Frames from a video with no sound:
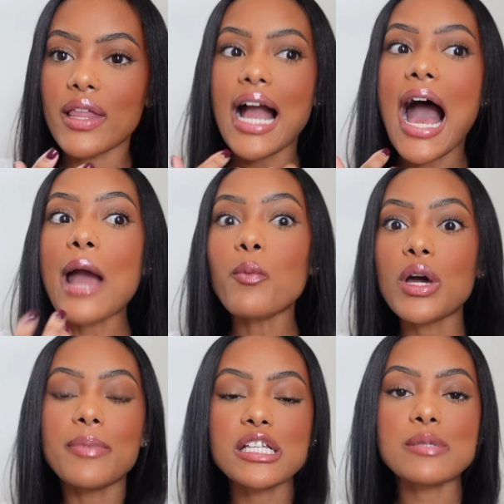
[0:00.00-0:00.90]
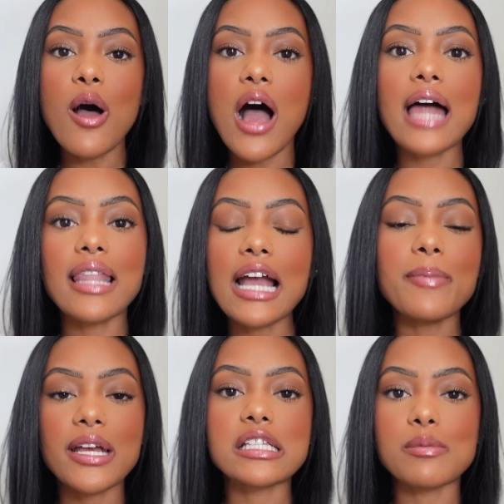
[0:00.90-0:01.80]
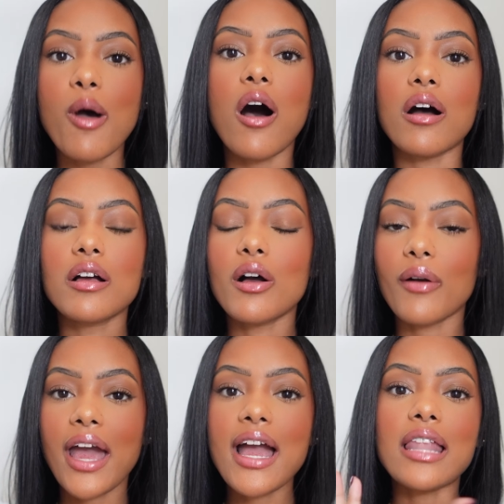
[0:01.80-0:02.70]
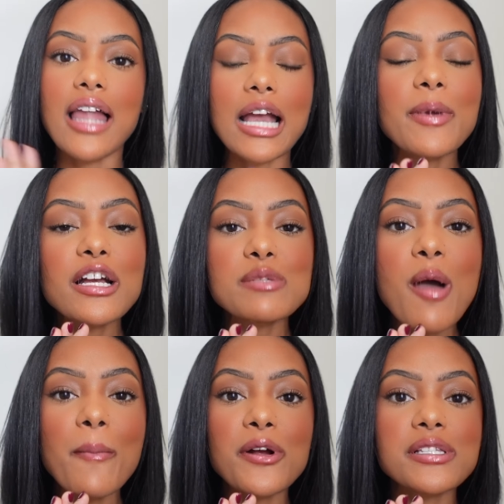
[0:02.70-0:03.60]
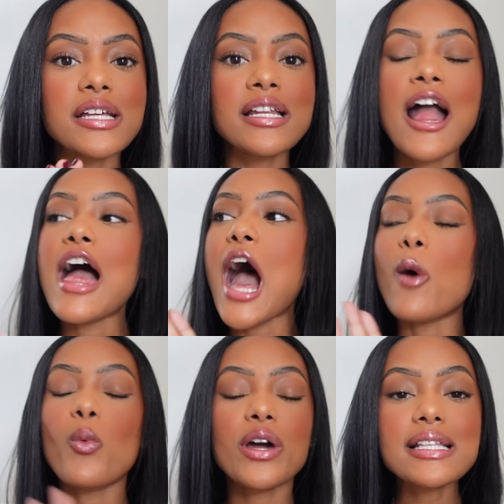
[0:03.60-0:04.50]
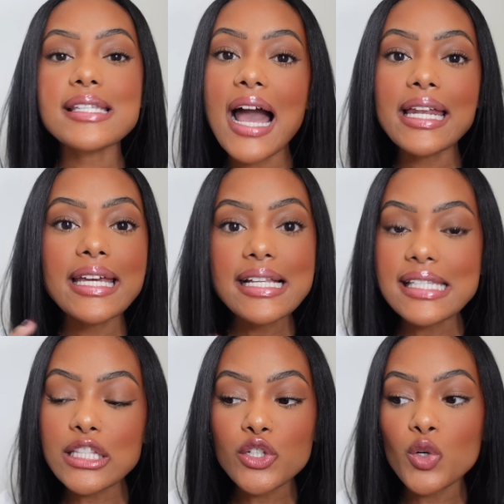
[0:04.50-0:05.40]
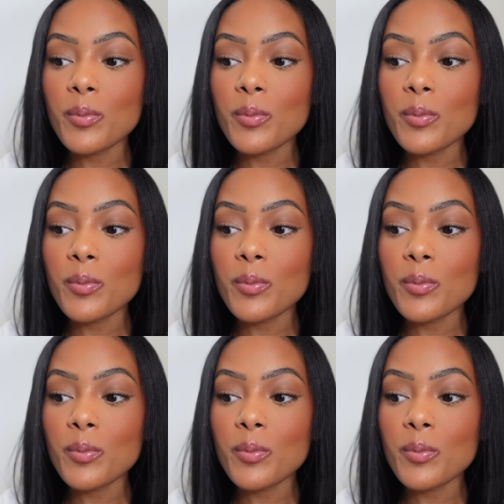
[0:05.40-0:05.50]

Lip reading: Like, I want to be small. I like being small, okay? I like being a small person. I want a tiny, incy little